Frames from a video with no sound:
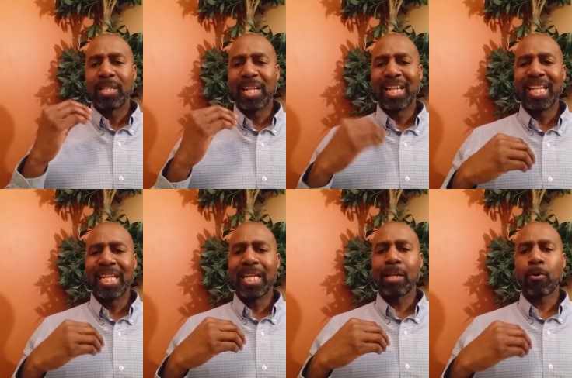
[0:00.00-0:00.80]

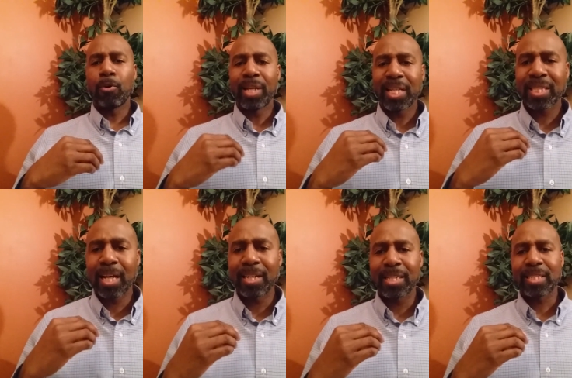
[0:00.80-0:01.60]
lean on his
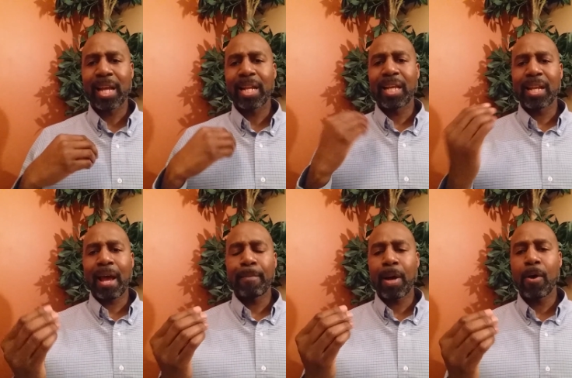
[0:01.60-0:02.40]
understanding and
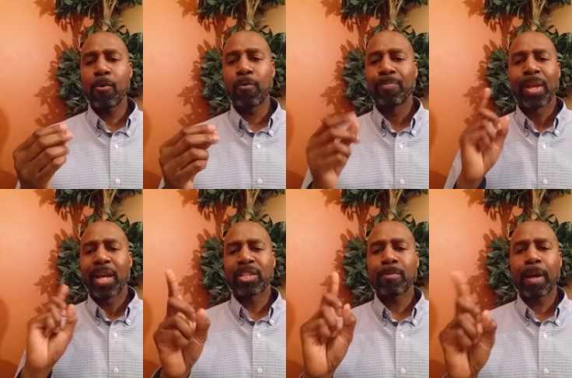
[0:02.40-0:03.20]
not my own.
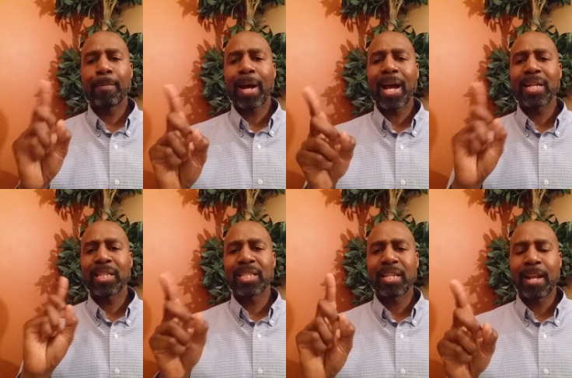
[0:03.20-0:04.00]
And so my mind
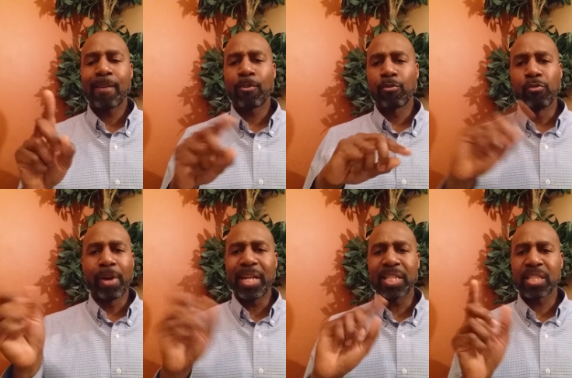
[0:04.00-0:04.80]
is never
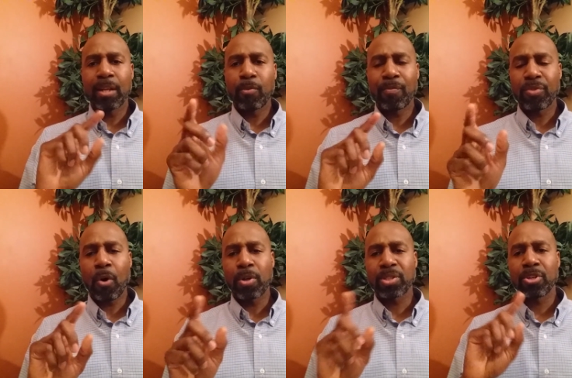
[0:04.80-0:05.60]
racing with
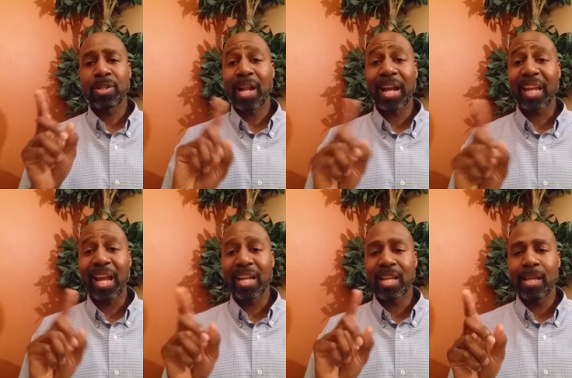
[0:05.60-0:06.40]
thoughts so that I
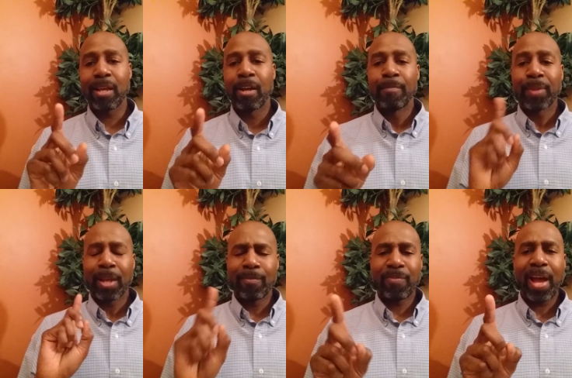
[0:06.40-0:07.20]
can't hear.
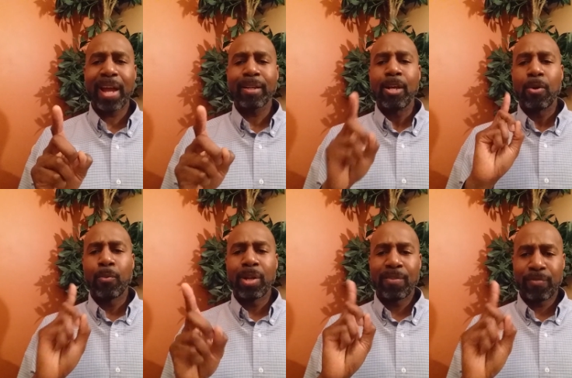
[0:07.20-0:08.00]
In fact,
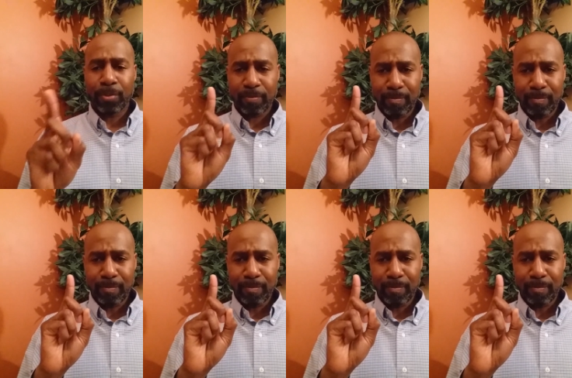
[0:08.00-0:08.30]
when it